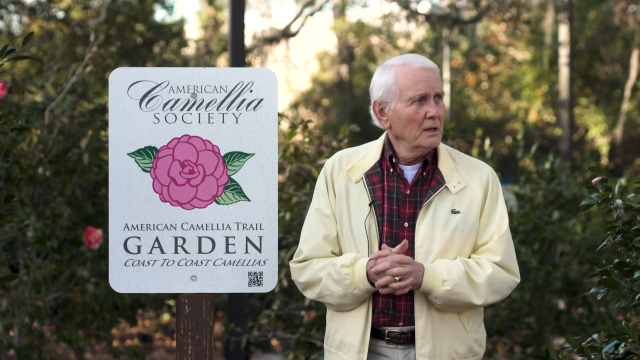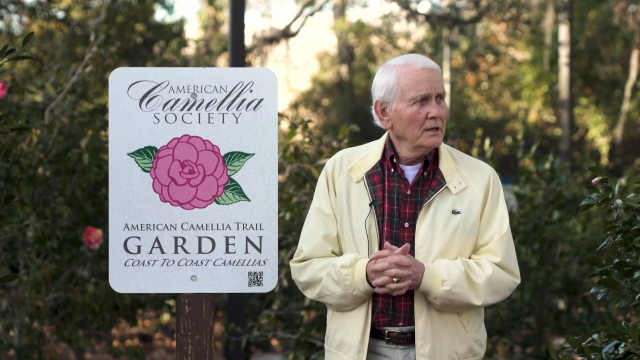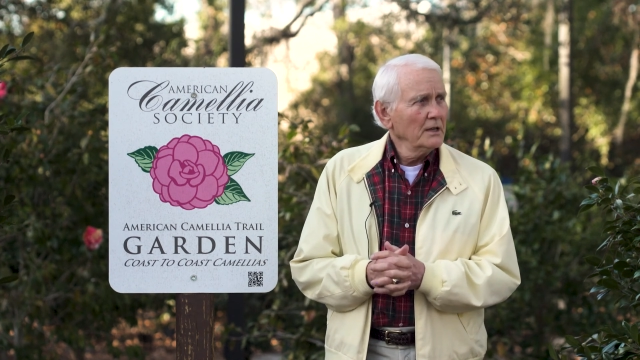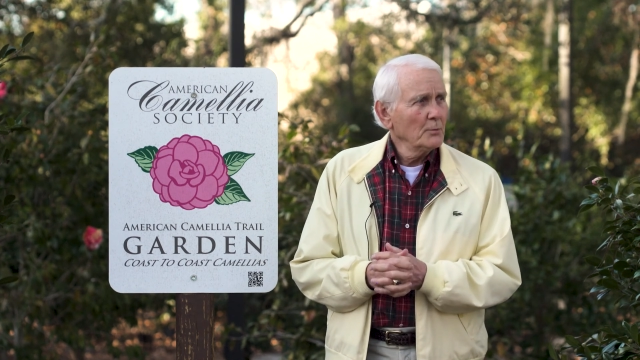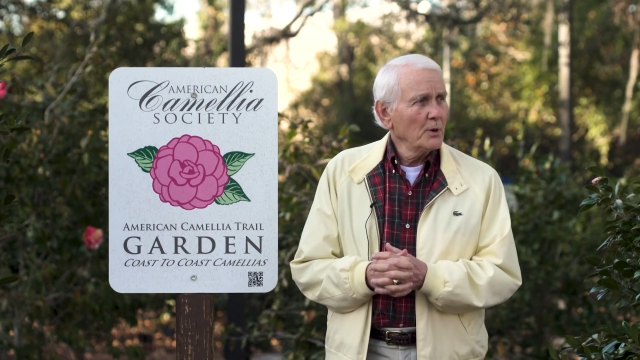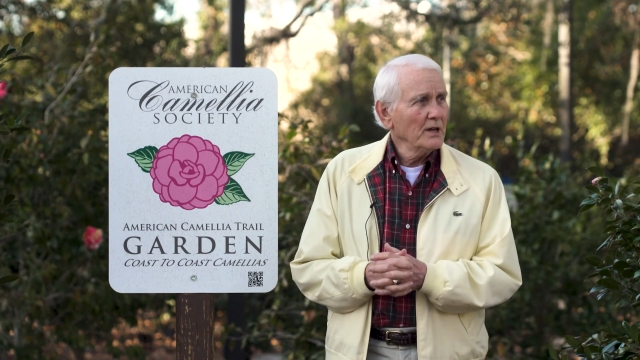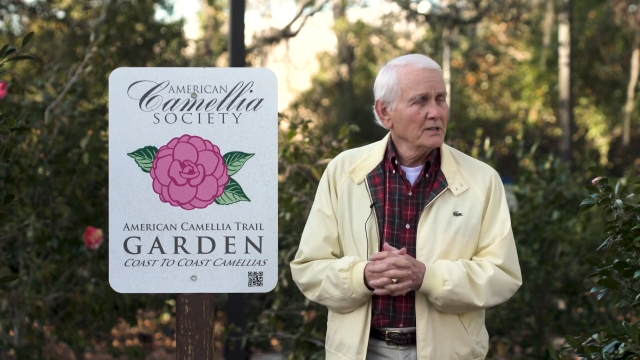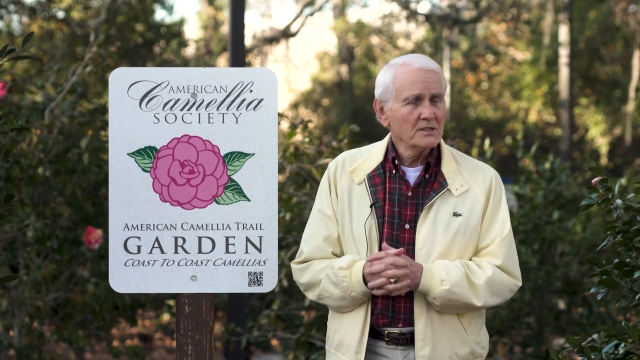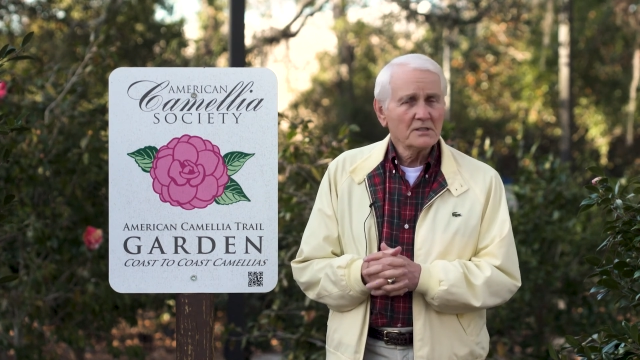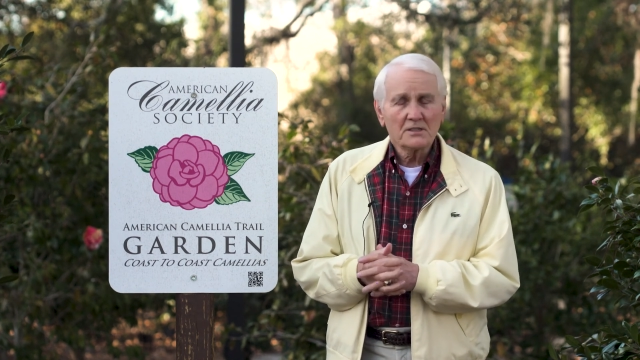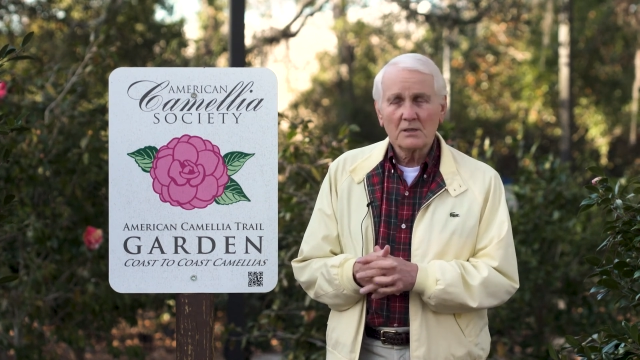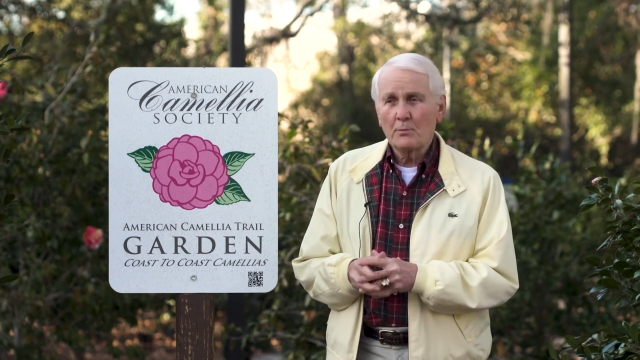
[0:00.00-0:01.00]
in
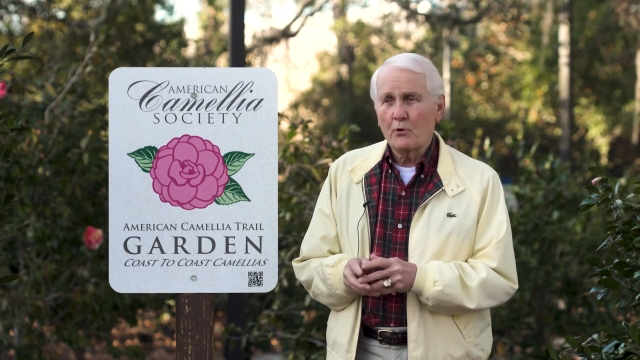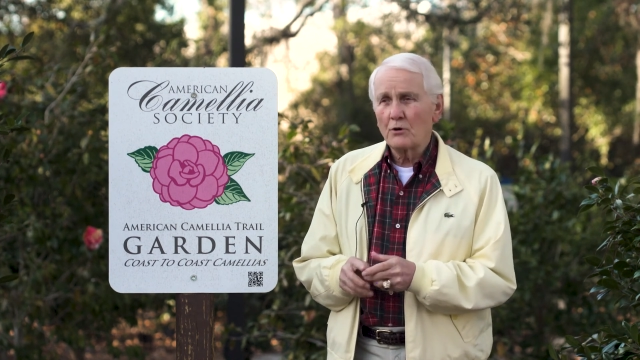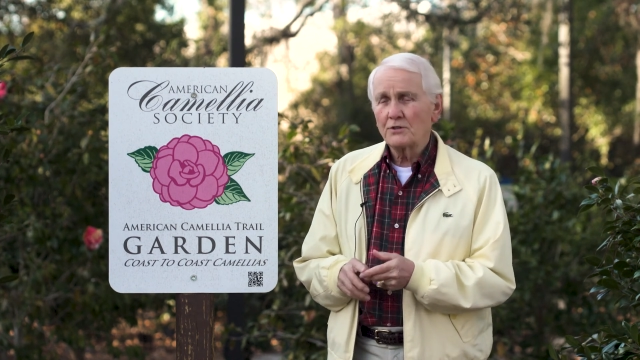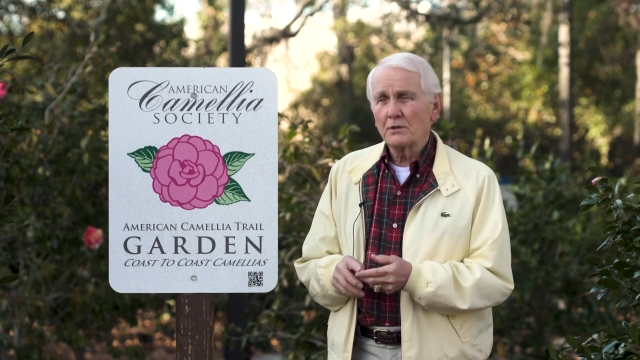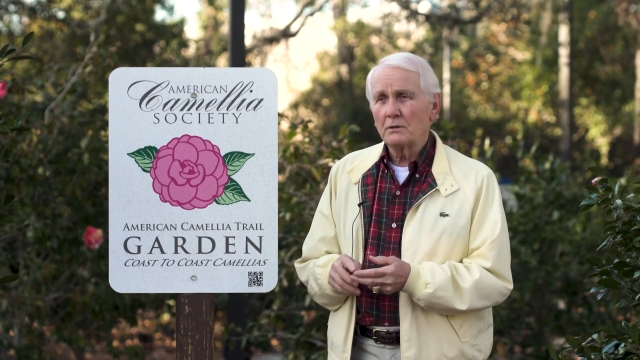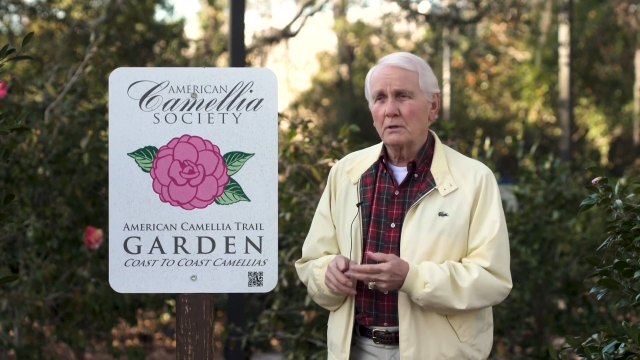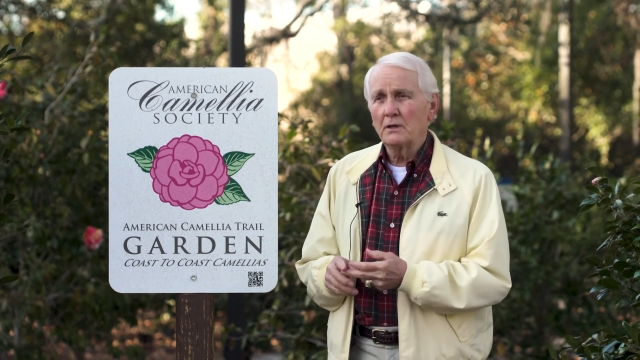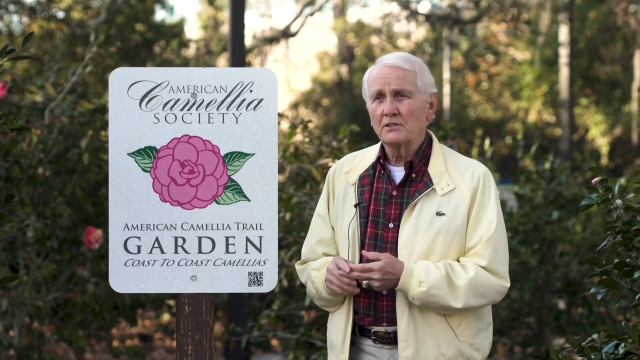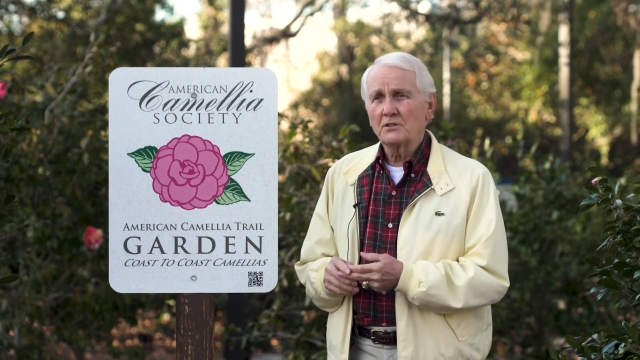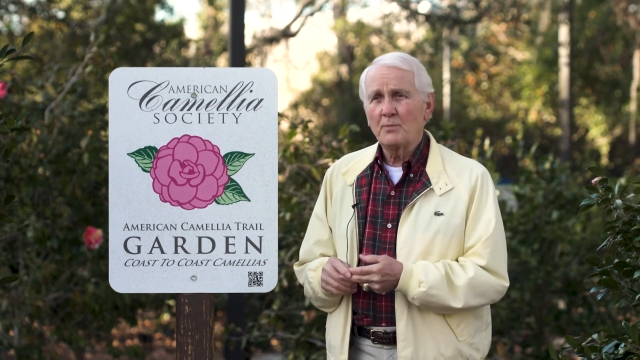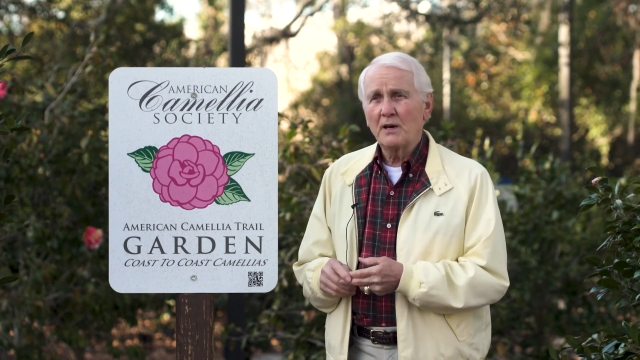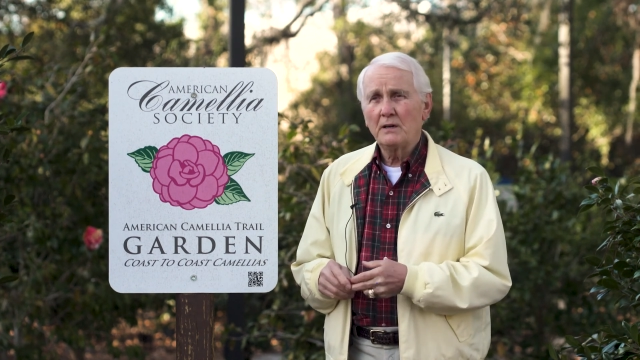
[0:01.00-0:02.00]
places in Portugal and
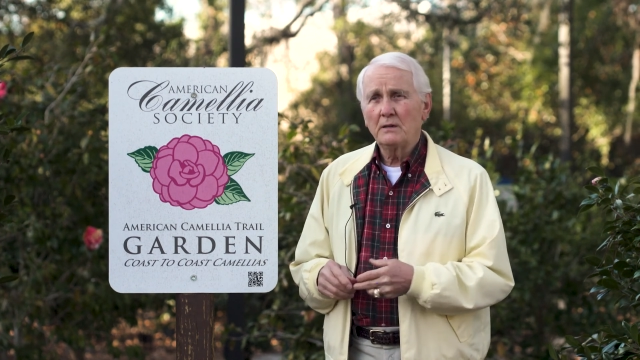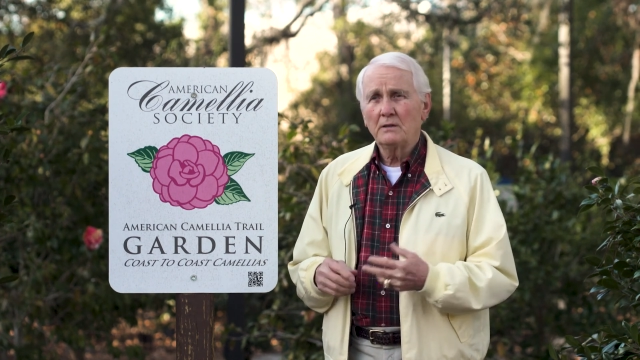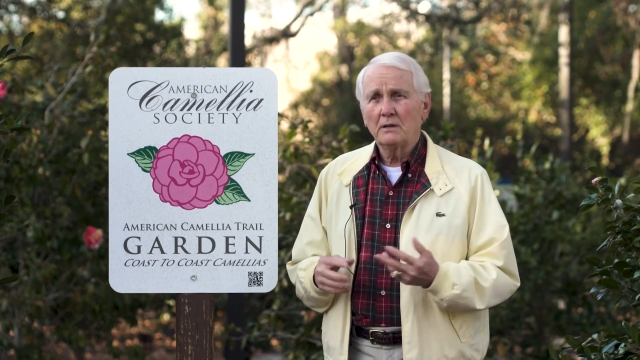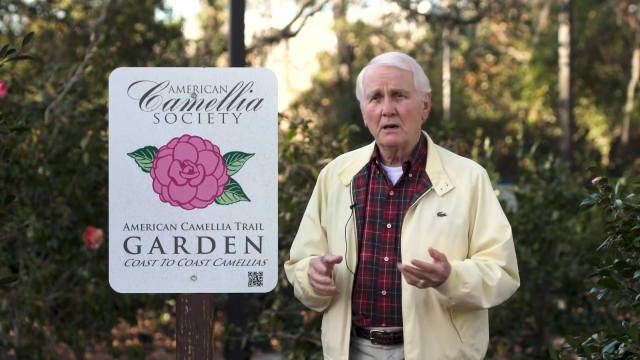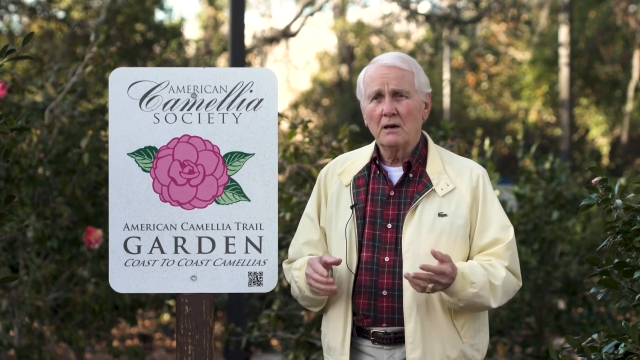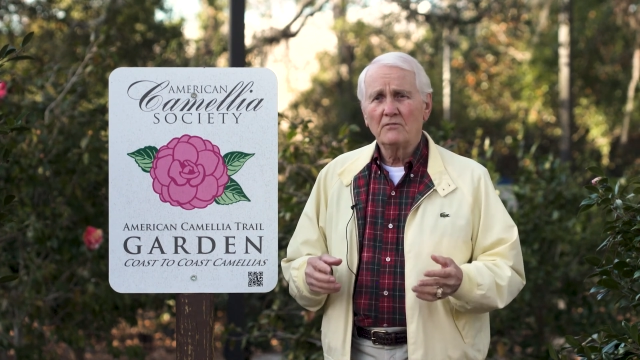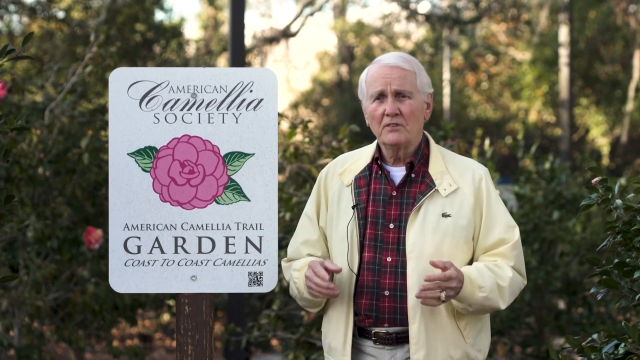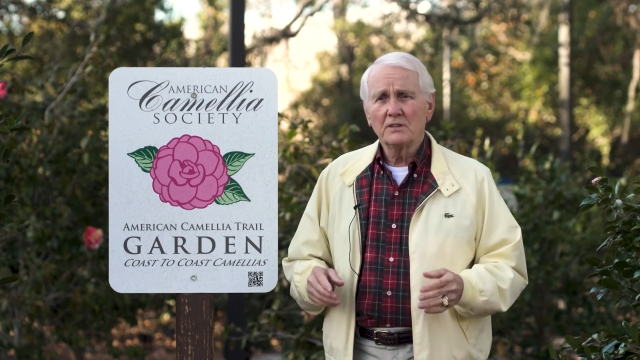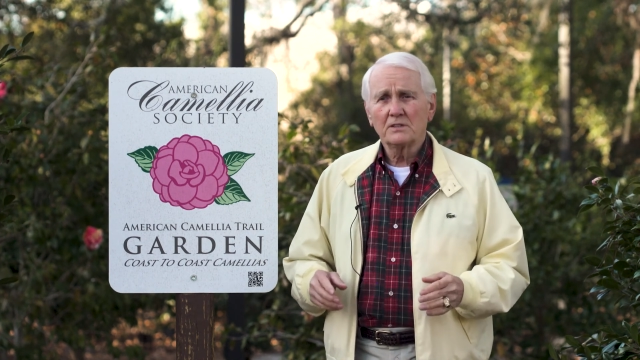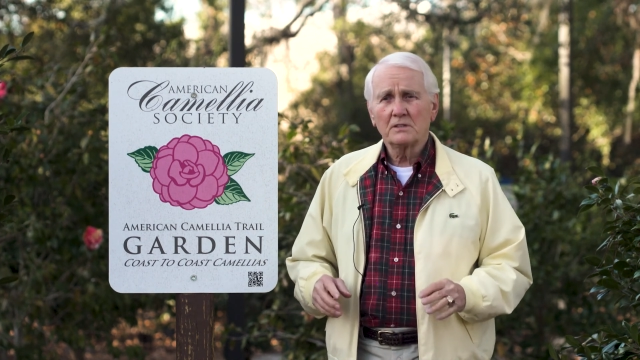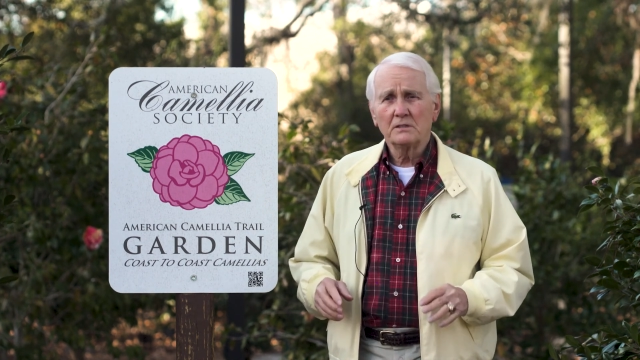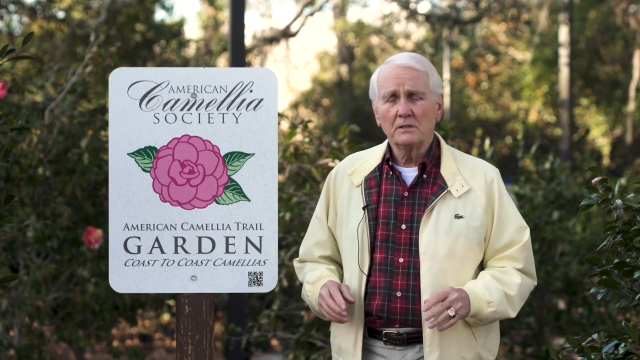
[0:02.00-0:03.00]
Spain that I
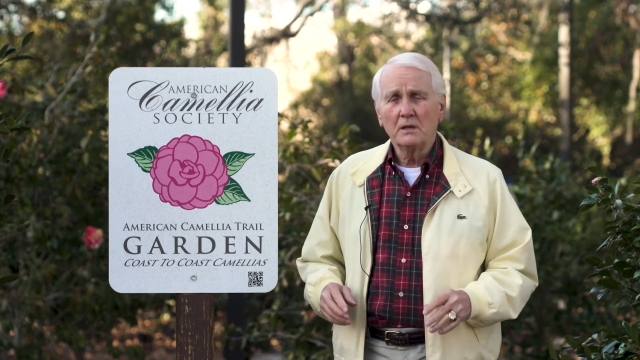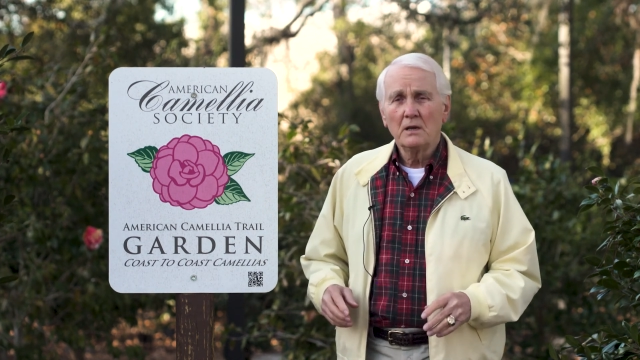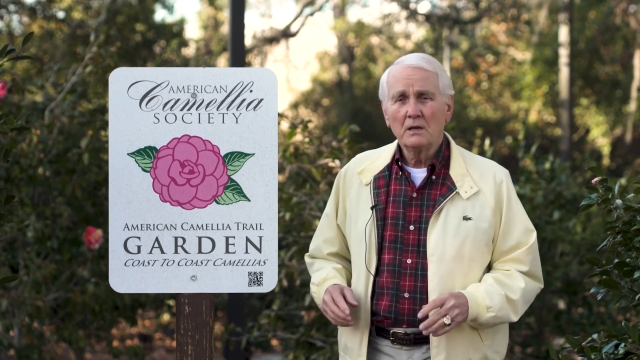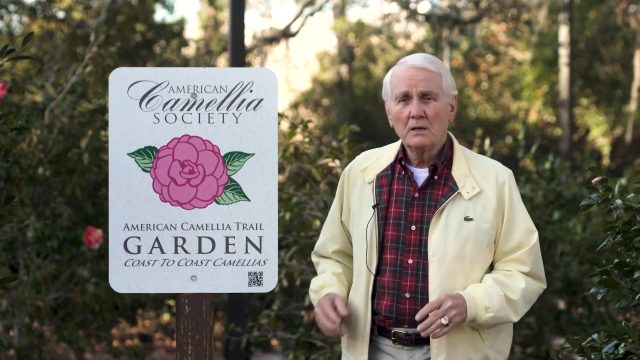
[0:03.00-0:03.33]
visited,